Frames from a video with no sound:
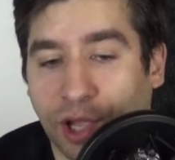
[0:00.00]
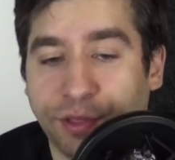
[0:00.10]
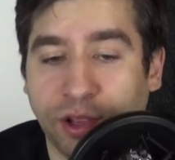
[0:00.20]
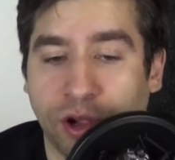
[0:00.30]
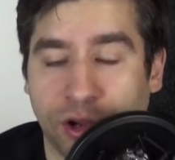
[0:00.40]

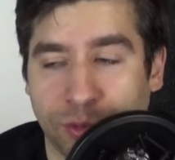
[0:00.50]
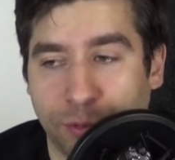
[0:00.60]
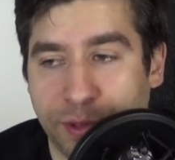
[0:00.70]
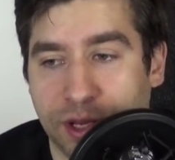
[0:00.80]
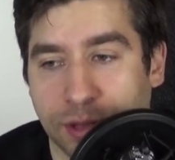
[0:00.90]
I think Conor
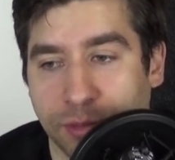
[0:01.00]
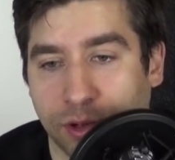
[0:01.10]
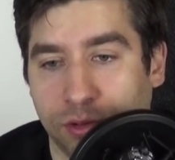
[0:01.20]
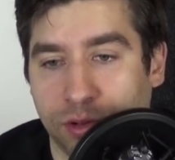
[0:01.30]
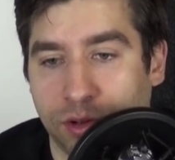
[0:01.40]
will beat him
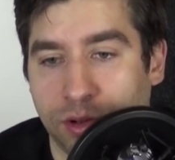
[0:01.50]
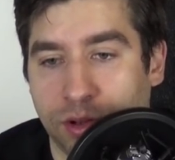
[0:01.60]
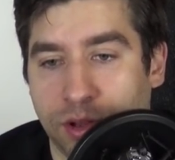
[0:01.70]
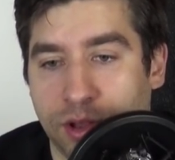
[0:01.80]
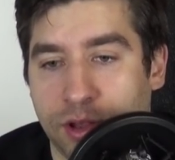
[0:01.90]
though.
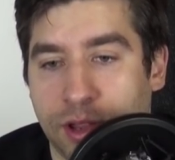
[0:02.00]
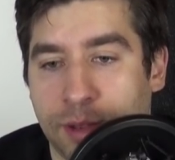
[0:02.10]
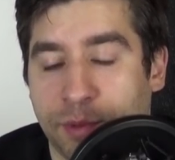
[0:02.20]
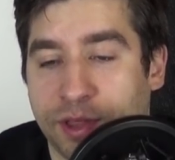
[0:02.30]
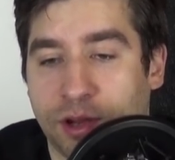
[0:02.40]

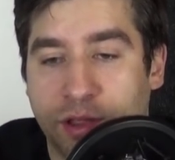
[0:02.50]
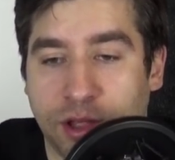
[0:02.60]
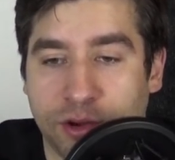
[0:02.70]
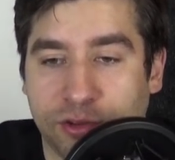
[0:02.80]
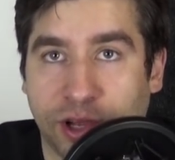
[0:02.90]
But then on
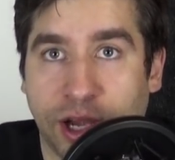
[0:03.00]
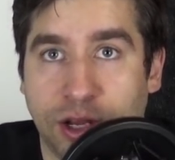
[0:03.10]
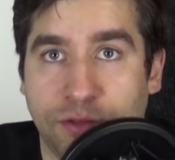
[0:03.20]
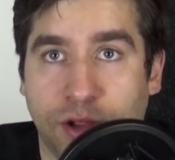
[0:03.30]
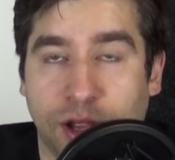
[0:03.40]
the other
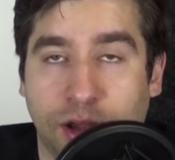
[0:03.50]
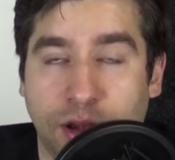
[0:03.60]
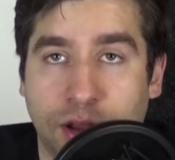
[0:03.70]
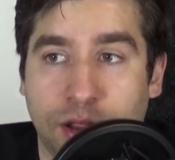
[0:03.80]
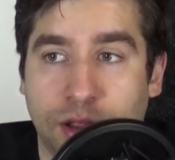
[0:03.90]
side, you've
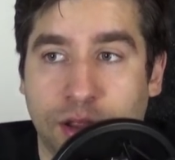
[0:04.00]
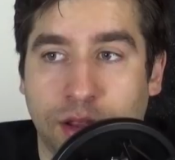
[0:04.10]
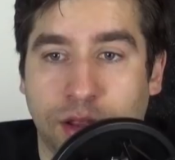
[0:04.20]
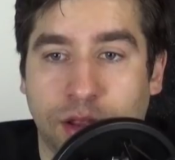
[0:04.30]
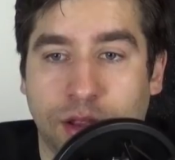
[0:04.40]
got
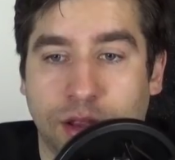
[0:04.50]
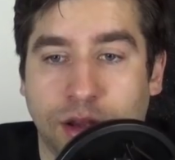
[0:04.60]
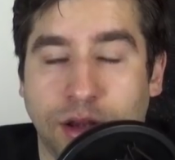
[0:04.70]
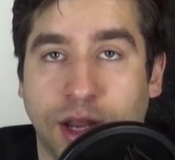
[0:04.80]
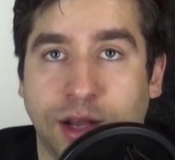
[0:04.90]

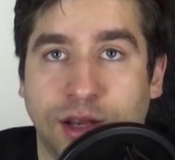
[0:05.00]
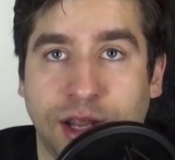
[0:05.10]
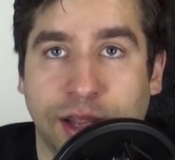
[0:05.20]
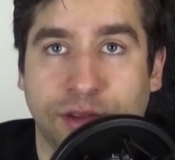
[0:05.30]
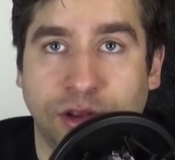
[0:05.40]
Nate
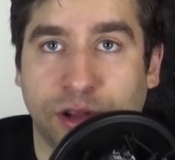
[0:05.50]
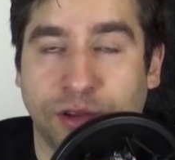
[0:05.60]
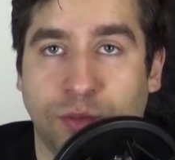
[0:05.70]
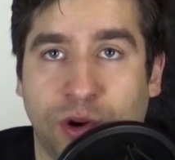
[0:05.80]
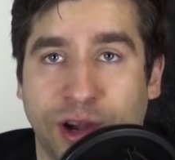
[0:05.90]
Diaz and
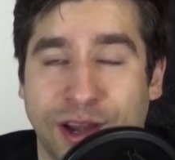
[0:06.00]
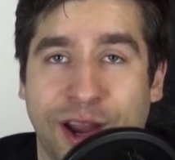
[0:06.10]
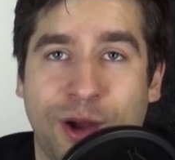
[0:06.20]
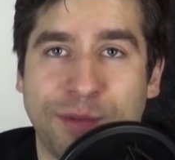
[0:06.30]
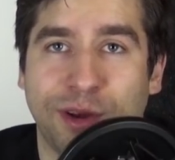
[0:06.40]
Dustin Poirier.
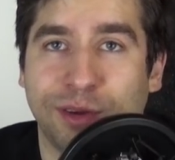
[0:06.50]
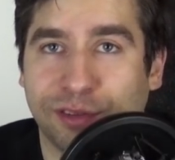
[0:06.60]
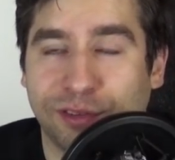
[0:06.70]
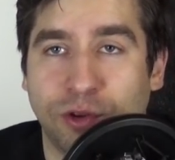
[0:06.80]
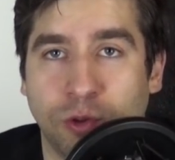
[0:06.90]
Now I'm going to
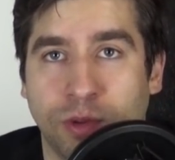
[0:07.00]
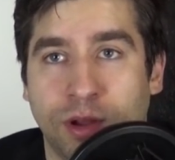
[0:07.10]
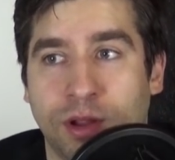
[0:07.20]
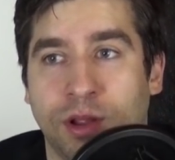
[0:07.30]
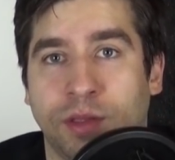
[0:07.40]
assume
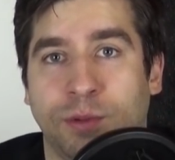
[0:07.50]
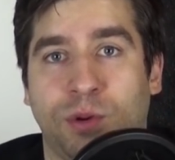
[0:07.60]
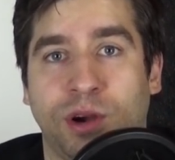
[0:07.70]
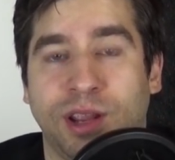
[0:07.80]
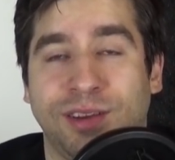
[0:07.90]
that
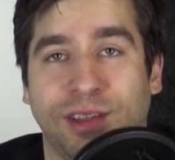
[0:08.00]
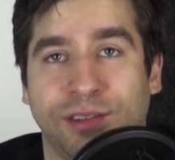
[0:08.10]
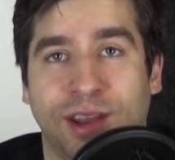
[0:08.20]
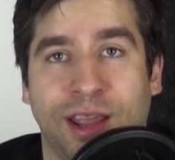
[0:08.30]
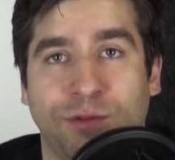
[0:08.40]
Poirier
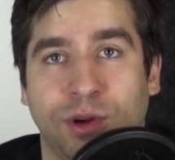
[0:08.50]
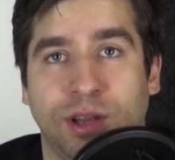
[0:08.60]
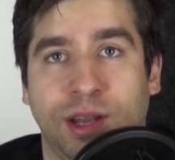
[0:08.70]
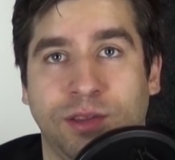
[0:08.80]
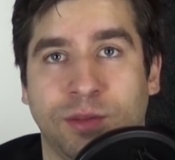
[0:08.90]
doesn't have what
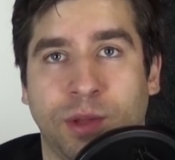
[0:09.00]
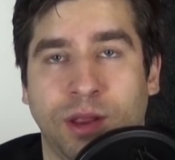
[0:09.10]
it takes to